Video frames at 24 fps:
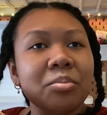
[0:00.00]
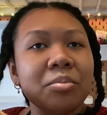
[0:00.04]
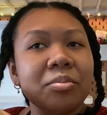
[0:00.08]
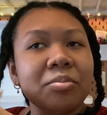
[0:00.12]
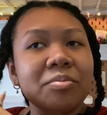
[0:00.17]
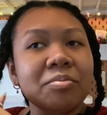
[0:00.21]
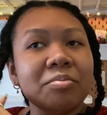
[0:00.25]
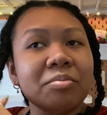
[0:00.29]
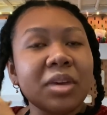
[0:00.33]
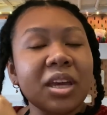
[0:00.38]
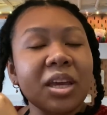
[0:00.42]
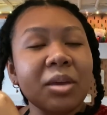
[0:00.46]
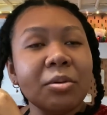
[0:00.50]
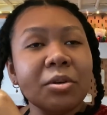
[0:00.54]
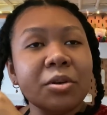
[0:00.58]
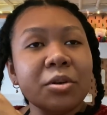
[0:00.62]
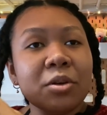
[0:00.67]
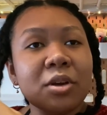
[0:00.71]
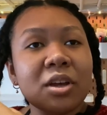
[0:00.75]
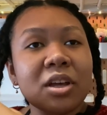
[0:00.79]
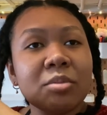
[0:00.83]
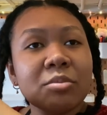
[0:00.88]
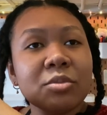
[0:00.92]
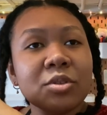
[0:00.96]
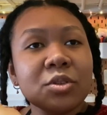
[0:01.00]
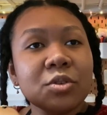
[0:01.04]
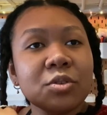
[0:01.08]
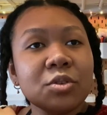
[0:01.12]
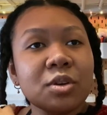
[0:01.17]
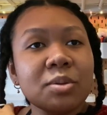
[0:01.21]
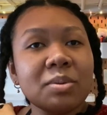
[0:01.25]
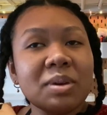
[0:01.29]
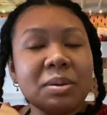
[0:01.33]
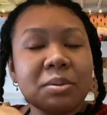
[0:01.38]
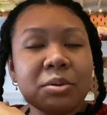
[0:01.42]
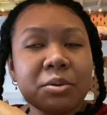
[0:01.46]
Maybe it'll come sooner,
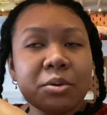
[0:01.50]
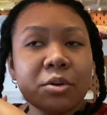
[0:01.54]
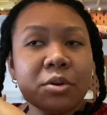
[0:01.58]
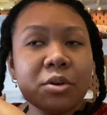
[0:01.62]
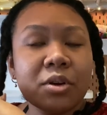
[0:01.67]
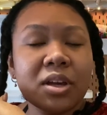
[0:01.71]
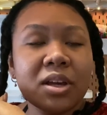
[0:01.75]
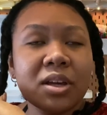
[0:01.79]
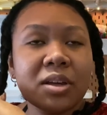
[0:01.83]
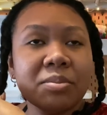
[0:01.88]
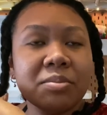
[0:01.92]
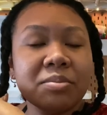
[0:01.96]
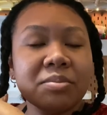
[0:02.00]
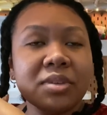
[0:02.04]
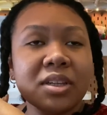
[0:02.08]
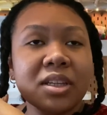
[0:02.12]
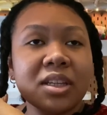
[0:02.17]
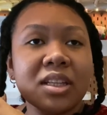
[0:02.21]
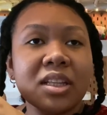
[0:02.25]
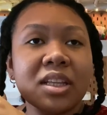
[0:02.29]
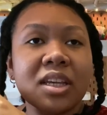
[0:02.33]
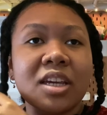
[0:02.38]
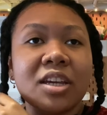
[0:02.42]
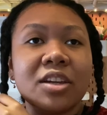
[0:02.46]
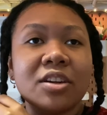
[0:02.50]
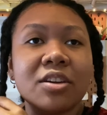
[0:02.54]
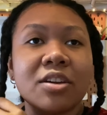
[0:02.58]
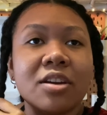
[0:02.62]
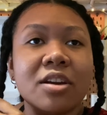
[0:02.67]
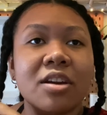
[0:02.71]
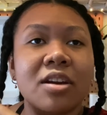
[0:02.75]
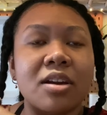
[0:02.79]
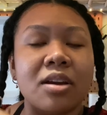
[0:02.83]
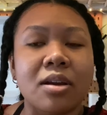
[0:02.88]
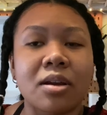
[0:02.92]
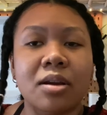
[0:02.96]
maybe it'll come
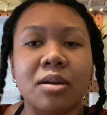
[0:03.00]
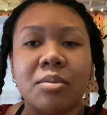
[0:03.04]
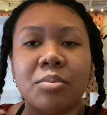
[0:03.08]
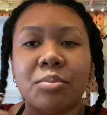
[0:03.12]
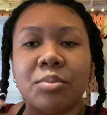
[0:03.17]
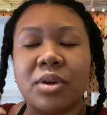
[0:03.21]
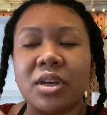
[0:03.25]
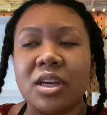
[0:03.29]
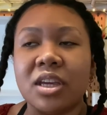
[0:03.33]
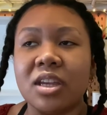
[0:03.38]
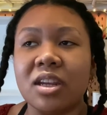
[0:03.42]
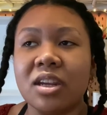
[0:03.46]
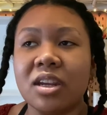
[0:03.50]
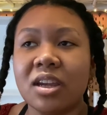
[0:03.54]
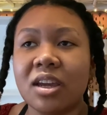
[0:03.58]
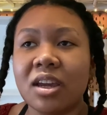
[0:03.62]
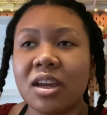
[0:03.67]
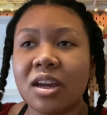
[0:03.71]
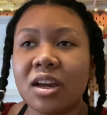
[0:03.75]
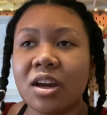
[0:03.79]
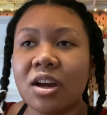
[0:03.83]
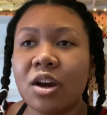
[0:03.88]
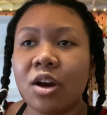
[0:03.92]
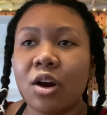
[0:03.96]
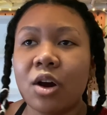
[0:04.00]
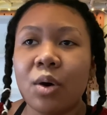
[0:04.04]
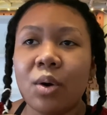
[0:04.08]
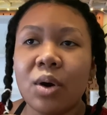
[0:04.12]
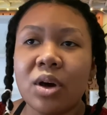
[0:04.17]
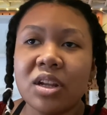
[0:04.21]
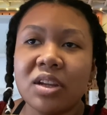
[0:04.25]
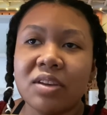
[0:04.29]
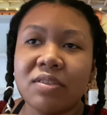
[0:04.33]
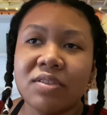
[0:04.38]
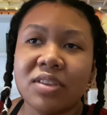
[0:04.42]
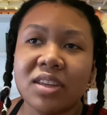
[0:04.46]
later, but
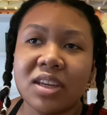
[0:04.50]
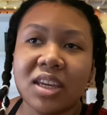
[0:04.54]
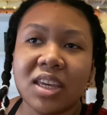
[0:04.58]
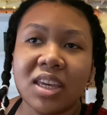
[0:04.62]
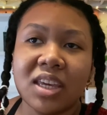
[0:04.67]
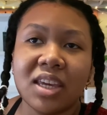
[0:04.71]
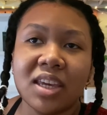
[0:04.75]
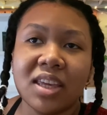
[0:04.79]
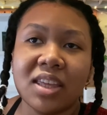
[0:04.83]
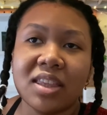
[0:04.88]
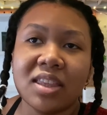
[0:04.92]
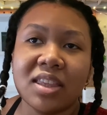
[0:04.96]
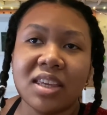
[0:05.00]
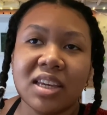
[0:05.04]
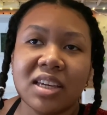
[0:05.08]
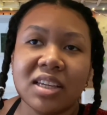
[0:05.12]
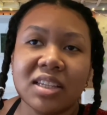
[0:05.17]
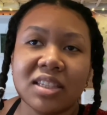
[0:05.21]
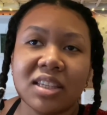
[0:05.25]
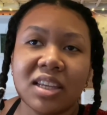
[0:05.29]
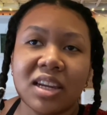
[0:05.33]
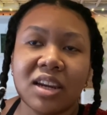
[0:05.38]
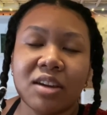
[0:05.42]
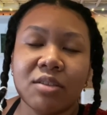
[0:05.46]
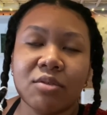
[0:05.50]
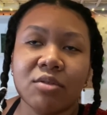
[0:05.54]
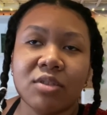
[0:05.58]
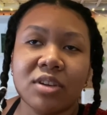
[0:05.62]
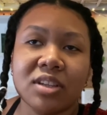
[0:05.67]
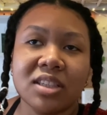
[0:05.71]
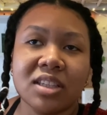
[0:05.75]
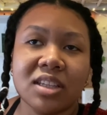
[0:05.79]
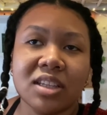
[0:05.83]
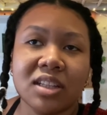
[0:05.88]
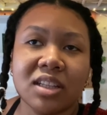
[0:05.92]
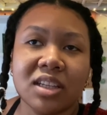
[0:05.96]
one of the key things that I've
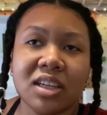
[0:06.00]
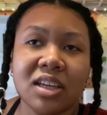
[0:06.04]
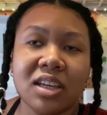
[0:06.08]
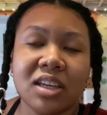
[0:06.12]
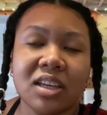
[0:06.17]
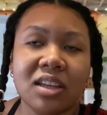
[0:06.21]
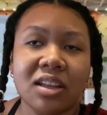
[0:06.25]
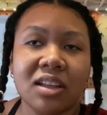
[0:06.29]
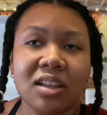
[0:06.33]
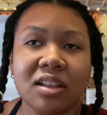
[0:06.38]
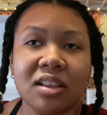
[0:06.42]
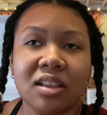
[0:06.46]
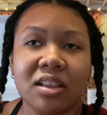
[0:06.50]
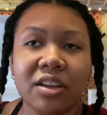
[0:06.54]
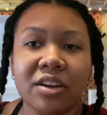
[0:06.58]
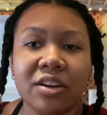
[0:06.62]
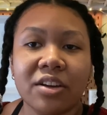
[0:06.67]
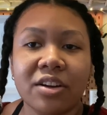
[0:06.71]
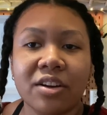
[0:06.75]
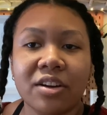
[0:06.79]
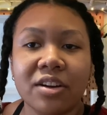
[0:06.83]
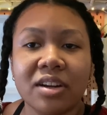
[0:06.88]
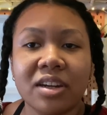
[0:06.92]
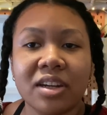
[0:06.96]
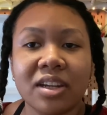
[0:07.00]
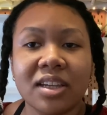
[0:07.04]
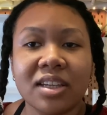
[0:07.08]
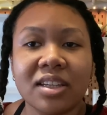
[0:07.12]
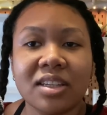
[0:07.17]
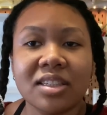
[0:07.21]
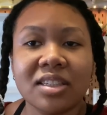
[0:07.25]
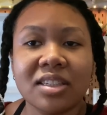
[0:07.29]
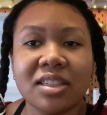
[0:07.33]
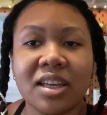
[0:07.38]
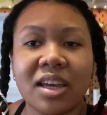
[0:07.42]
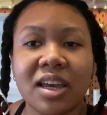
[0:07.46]
recently learned
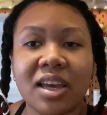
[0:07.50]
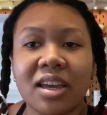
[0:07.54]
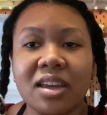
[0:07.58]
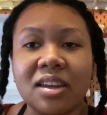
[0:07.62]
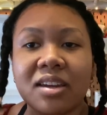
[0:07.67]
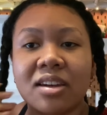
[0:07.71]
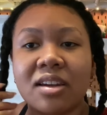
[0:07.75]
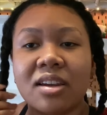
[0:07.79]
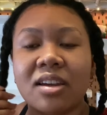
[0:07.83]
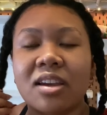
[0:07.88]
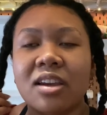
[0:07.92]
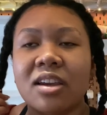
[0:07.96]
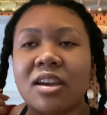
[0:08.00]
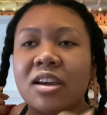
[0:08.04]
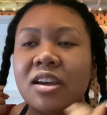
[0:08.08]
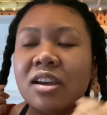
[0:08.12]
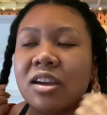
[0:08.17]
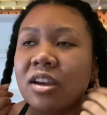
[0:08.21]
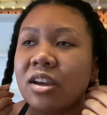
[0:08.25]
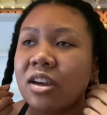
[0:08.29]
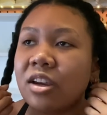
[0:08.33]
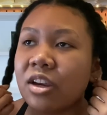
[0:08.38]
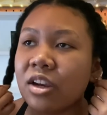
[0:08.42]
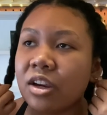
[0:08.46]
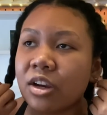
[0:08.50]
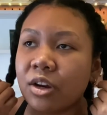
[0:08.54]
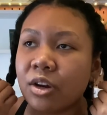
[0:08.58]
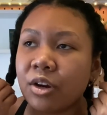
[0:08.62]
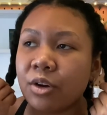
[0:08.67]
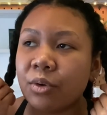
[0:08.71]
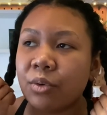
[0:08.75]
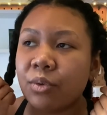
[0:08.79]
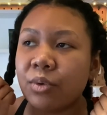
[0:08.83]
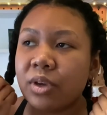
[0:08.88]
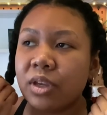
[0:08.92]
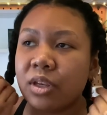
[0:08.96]
is that
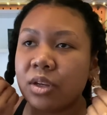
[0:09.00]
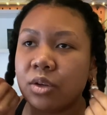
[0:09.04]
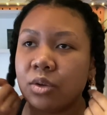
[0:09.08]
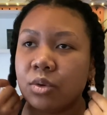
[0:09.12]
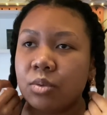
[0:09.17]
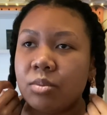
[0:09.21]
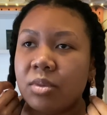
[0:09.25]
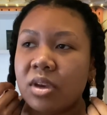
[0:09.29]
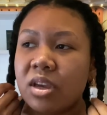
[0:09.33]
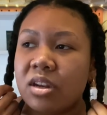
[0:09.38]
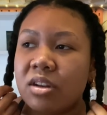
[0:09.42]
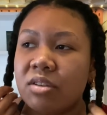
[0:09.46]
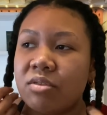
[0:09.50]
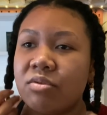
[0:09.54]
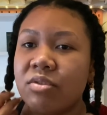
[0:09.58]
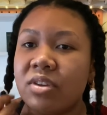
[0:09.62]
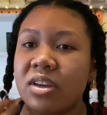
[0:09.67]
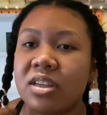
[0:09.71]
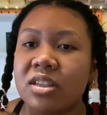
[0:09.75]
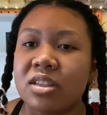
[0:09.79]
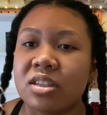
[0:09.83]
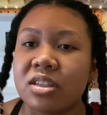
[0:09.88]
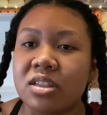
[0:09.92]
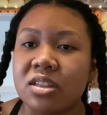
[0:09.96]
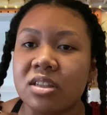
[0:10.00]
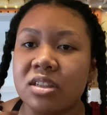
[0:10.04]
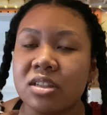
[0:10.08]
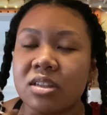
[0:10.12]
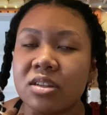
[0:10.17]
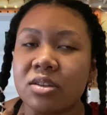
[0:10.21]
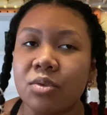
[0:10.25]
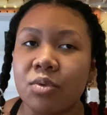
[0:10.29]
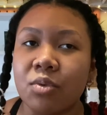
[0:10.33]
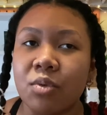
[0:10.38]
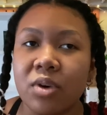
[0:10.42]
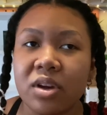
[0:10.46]
when you manifest,
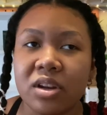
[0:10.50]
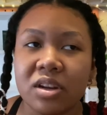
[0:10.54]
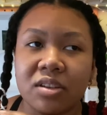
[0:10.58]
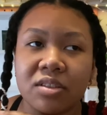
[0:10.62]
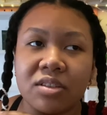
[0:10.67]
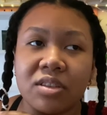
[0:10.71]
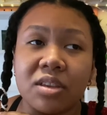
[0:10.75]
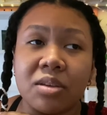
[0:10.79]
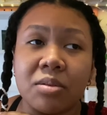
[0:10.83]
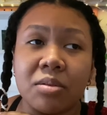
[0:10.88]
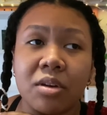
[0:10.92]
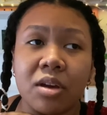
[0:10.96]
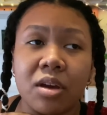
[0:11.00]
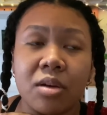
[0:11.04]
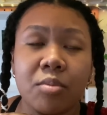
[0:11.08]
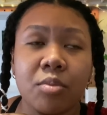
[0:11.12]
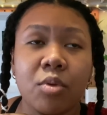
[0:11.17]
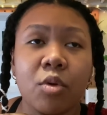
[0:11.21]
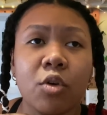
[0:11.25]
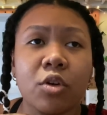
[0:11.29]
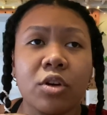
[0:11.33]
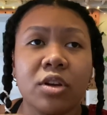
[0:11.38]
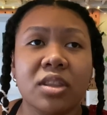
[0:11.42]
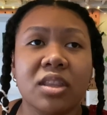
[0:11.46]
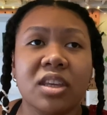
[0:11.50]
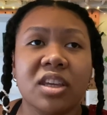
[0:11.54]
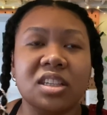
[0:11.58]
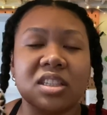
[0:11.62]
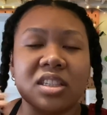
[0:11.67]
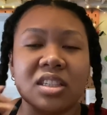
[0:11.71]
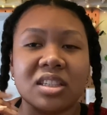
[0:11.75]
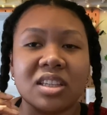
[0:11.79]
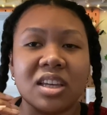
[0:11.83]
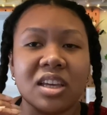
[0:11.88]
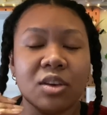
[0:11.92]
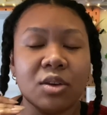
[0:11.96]
one of the important things
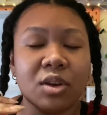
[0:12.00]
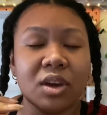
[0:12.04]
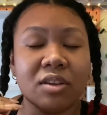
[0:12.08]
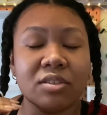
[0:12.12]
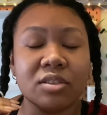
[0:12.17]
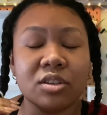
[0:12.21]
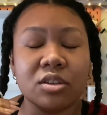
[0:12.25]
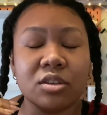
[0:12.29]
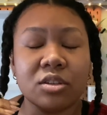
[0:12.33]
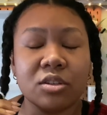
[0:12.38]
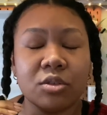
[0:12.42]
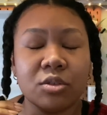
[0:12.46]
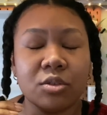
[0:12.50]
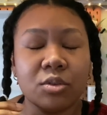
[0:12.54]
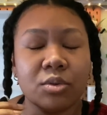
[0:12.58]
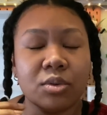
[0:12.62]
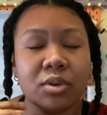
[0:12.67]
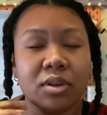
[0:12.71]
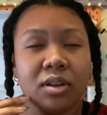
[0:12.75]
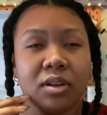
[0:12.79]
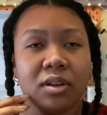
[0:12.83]
is that you have to